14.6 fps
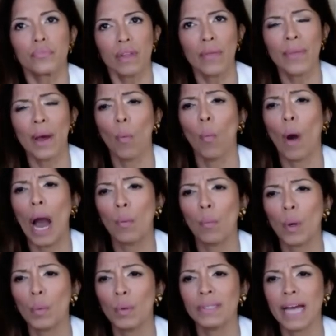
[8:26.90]
that
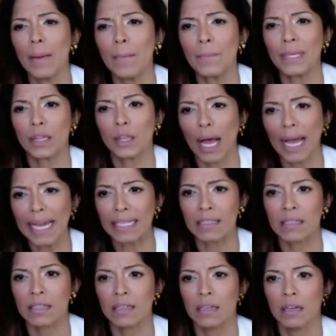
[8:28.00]
we will not be liked,
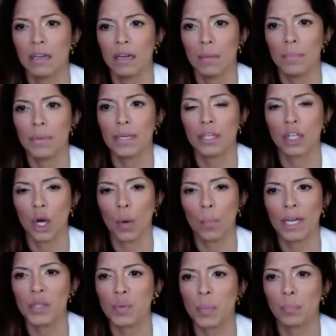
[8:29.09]
you know,
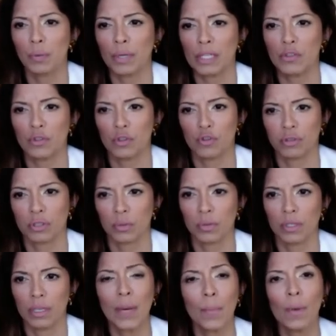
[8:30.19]
because we preach the truth.
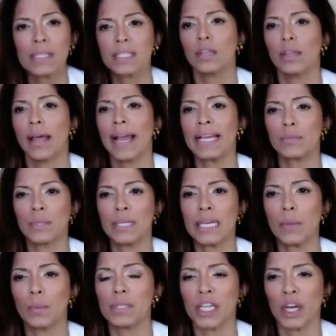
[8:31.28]
He wasn't liked when He
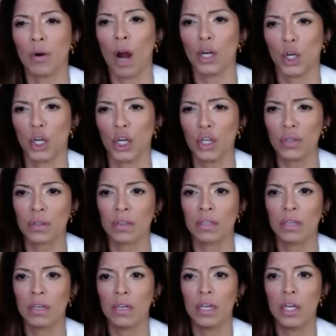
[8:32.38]
was here on earth,
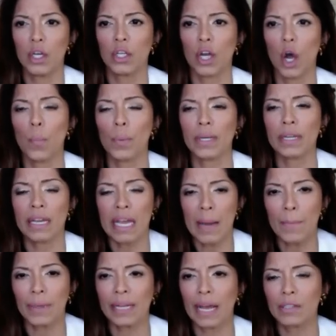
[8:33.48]
you know,
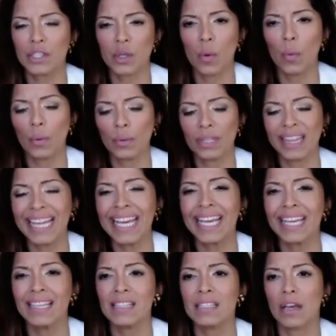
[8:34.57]
but so the thing
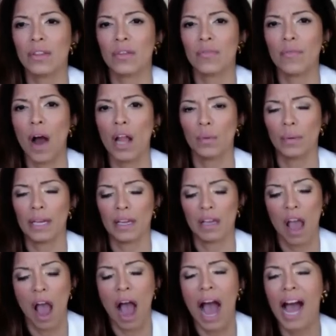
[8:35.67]
is the following.
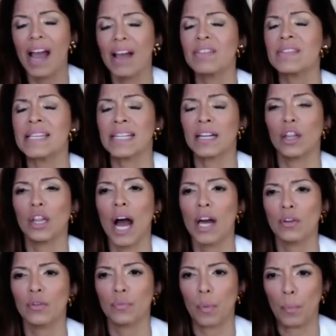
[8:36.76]
I've seen a
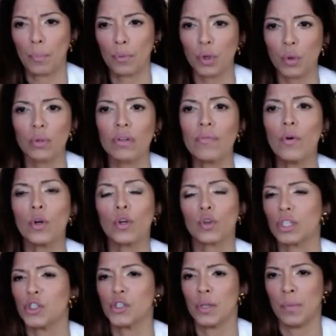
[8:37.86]
lot of beautiful
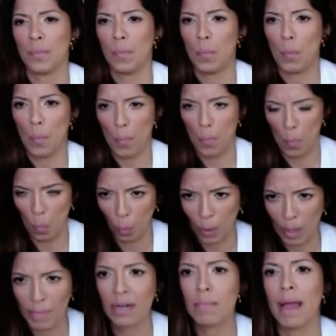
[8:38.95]
Christian
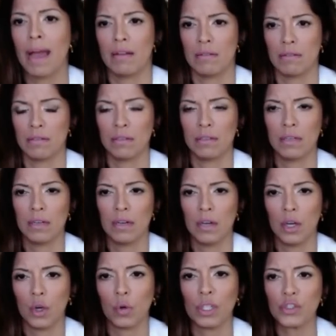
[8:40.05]
women and men,
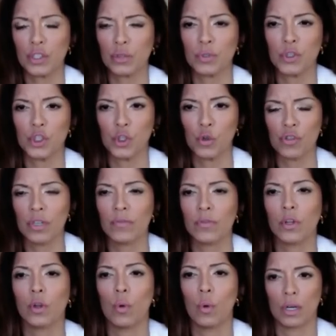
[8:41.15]
Christian children of the
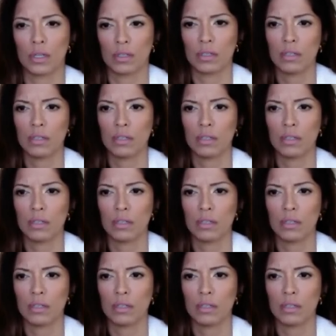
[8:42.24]
Lord,